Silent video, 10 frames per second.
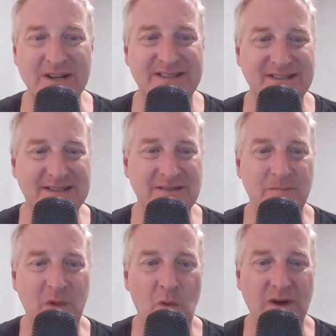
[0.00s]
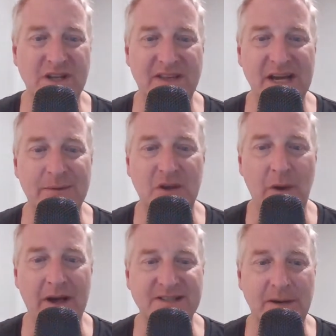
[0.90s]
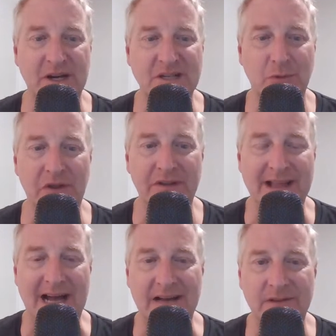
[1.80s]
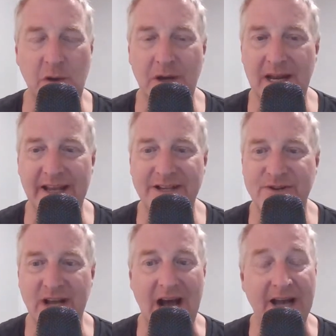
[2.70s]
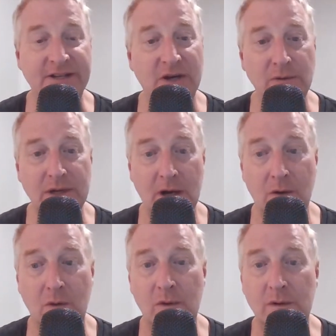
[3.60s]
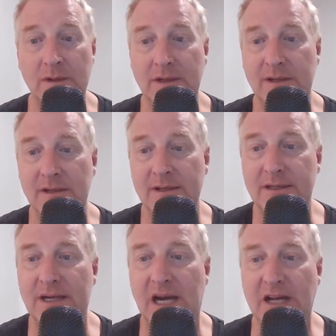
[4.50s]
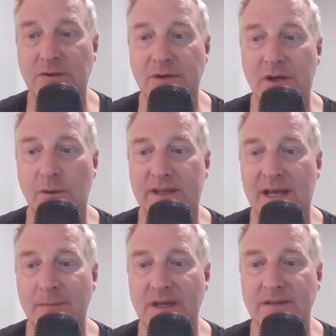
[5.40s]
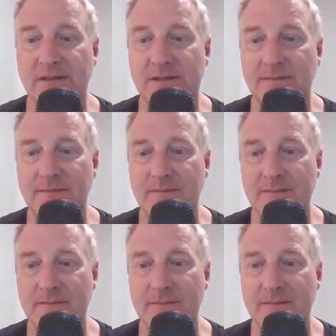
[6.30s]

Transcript: Chris, what do you think about the whales that were exploiting the lack of liquidity yesterday? I don't know. I don't know what that means.